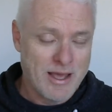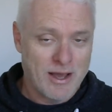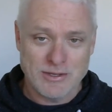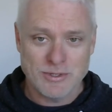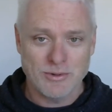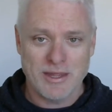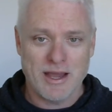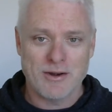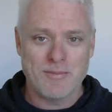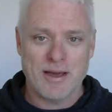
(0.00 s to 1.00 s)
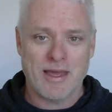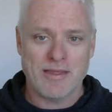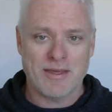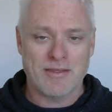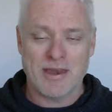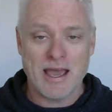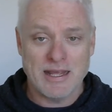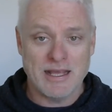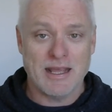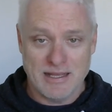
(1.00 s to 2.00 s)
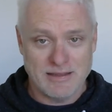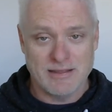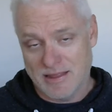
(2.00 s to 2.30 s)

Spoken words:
I was talking to the owner about that the other day,